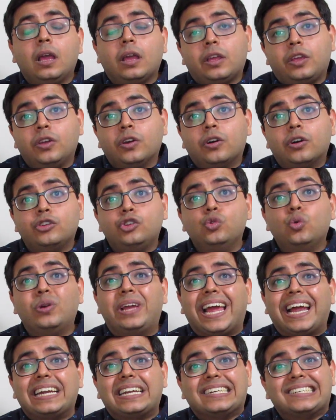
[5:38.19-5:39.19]
here you
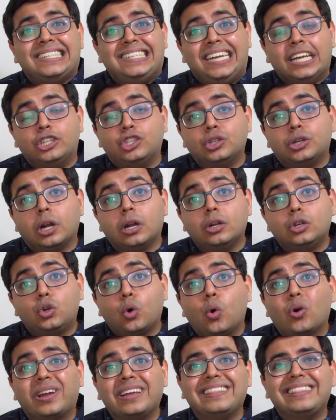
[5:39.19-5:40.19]
get a digital
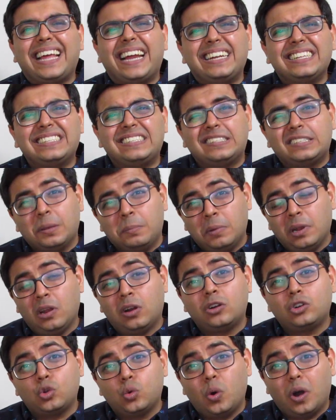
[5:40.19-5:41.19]
token that is similar
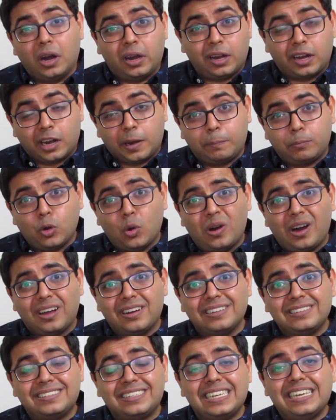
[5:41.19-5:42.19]
to a
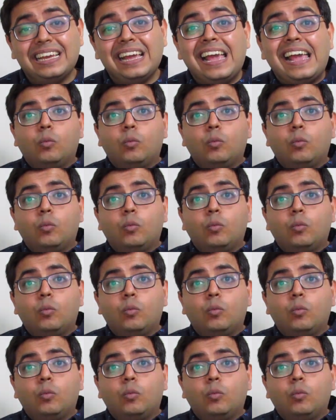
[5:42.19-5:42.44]
cryptocurrency.